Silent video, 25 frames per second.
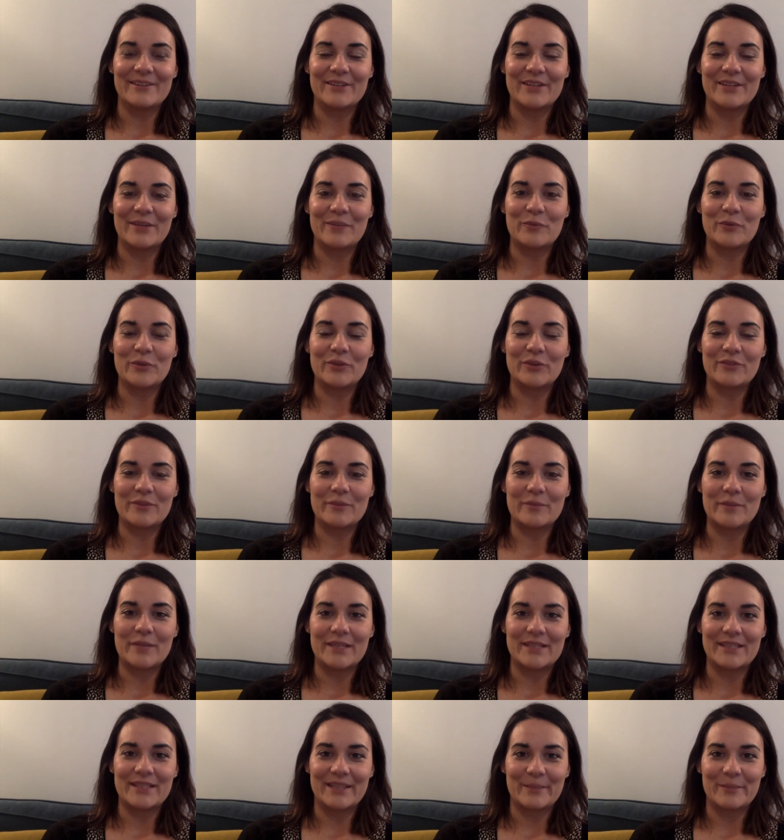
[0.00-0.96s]
and I'm one of the
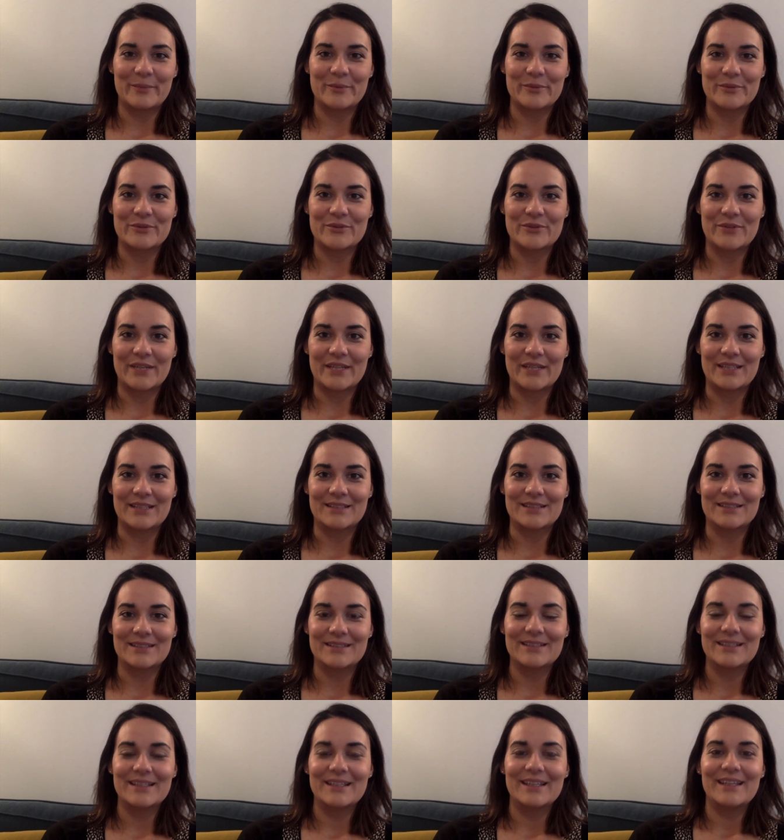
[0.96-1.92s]
Mindapples
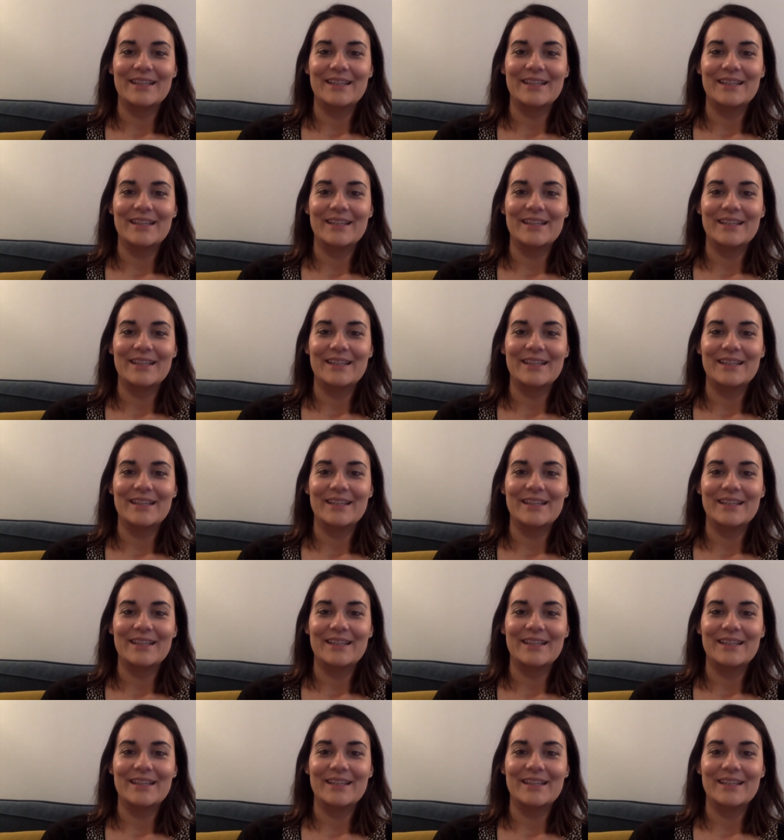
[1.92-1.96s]
trainers.